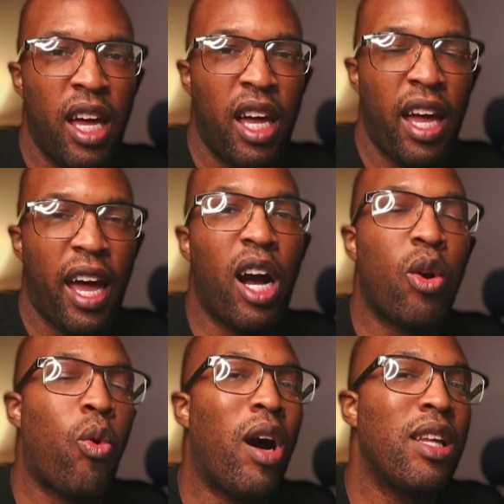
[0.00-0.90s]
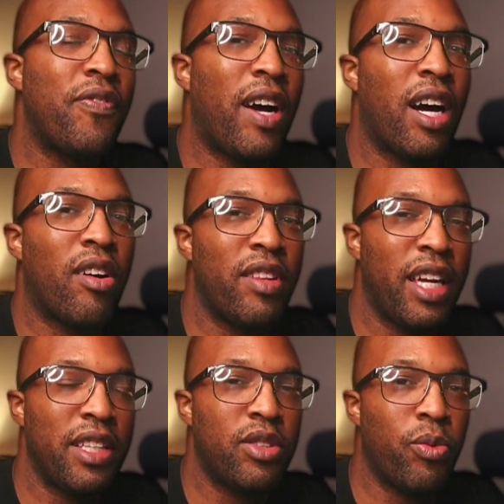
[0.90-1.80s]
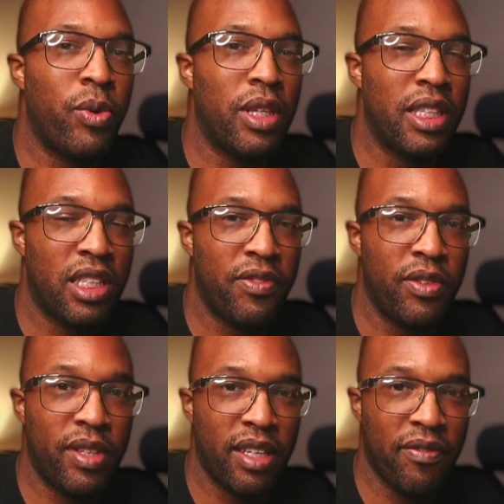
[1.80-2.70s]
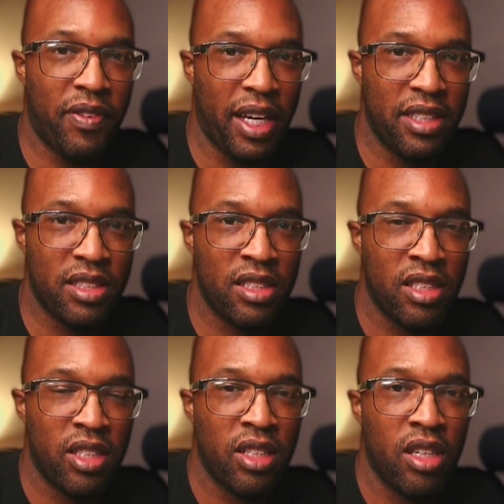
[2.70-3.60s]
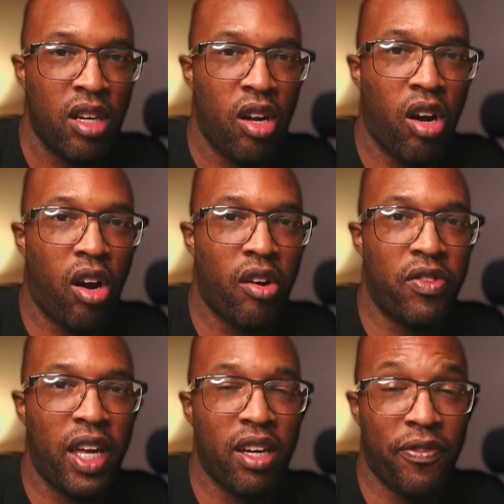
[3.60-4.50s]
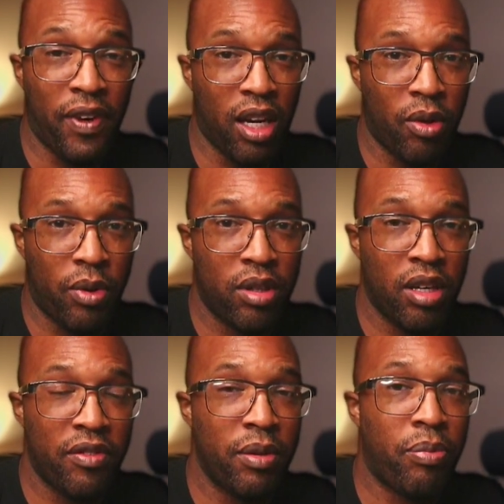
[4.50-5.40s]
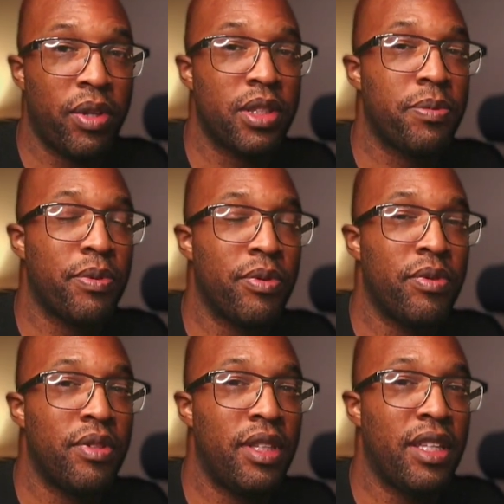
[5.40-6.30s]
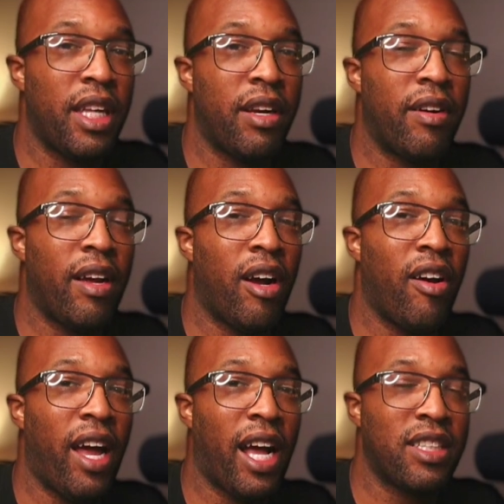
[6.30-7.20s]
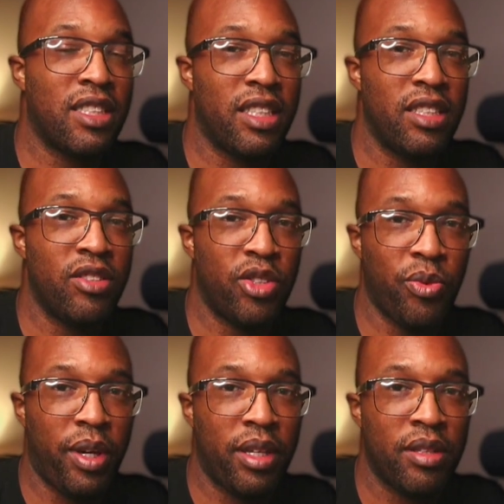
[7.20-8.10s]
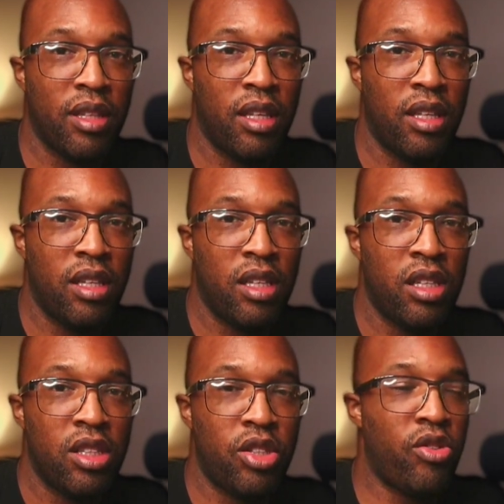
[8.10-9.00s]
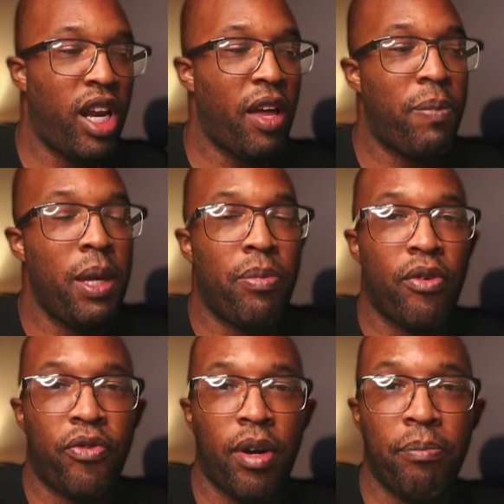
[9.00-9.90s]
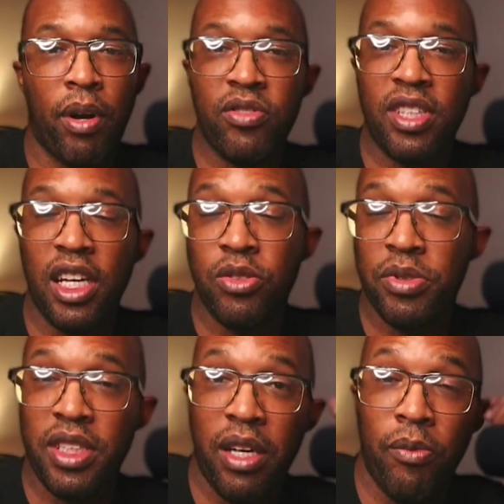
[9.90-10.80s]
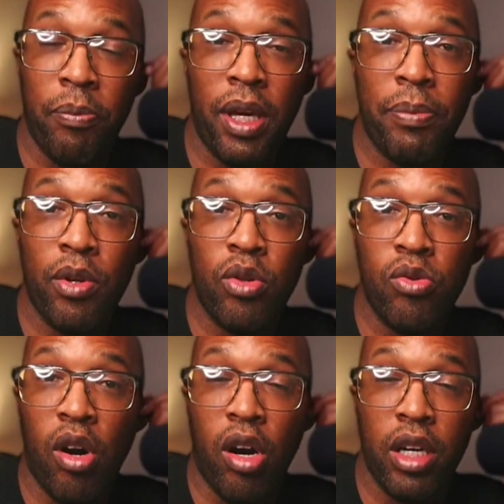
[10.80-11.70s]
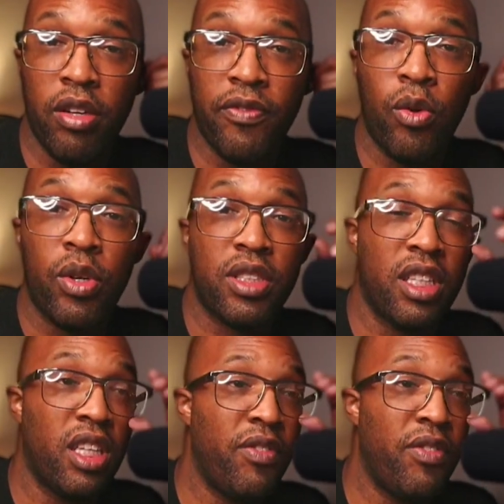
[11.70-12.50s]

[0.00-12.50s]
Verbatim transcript: how qualified are they to really give you the advice? Are they a follower of the principle that they are, are actually doing? So you're going to have people from both sides. You would say, well, people who are divorced can give